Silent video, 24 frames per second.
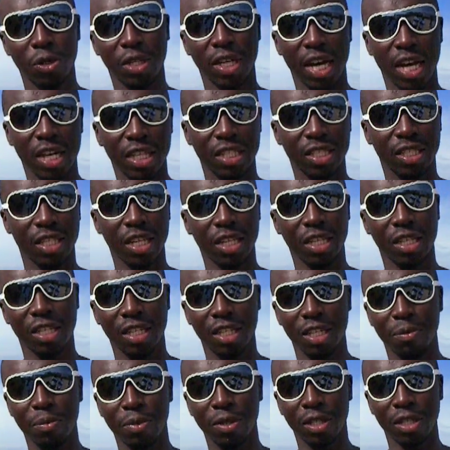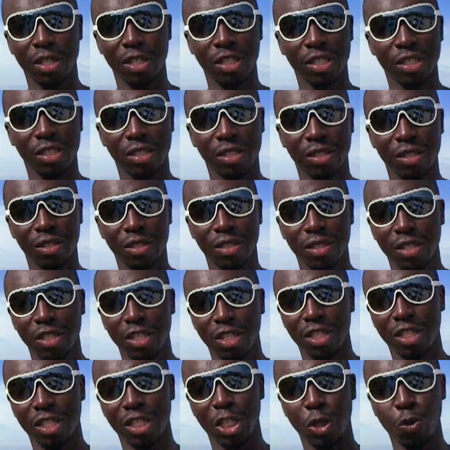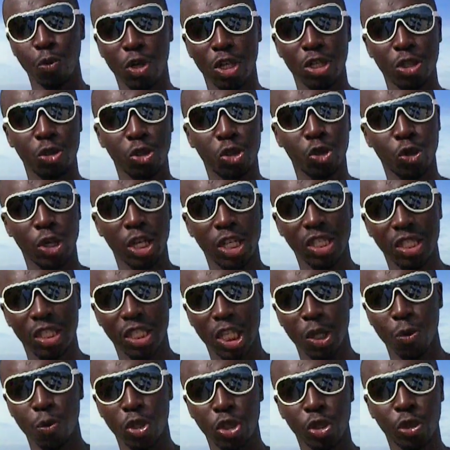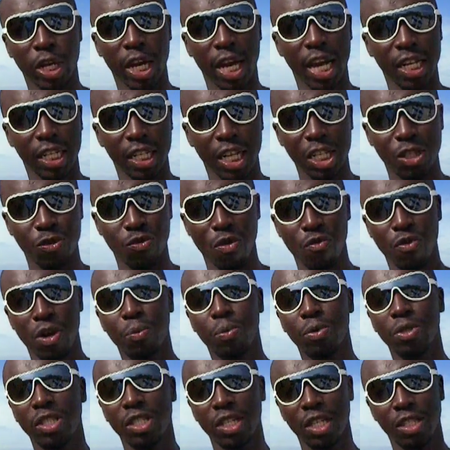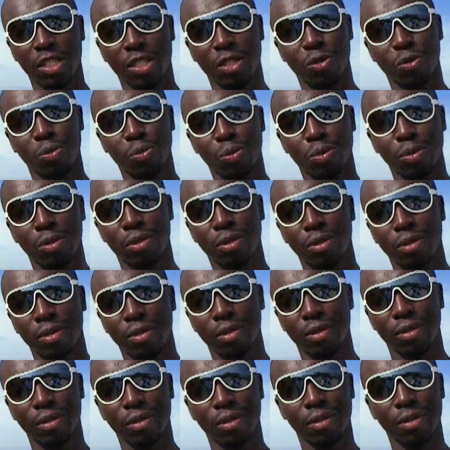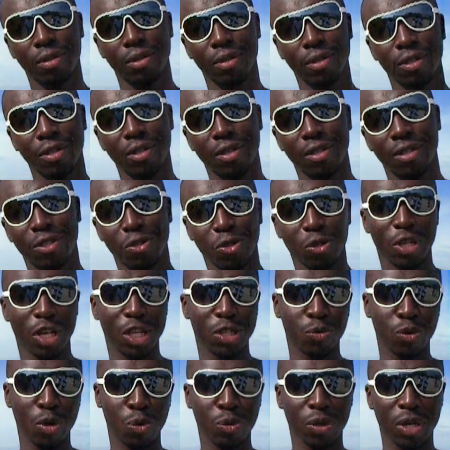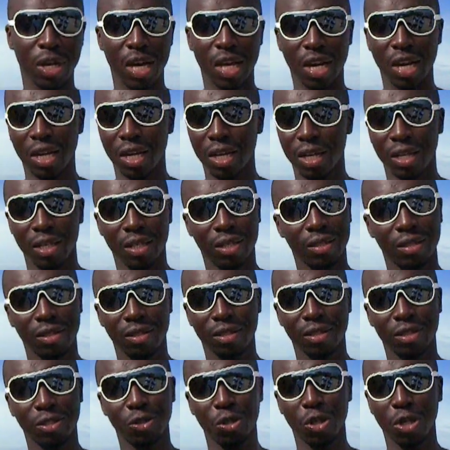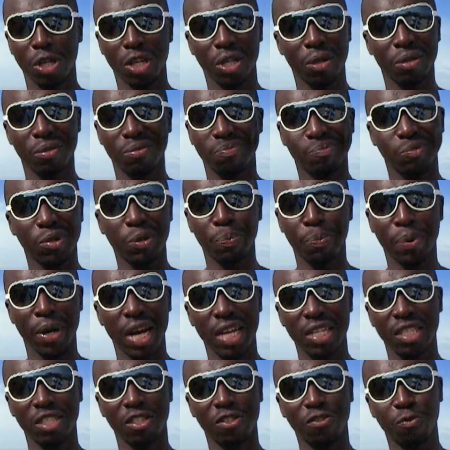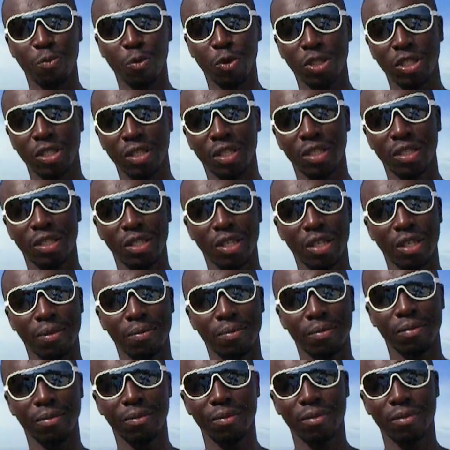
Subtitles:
We gotta stay clean because the way you dress and the way you act, that's what represents you. So that's why we gotta try to be positive most of the time.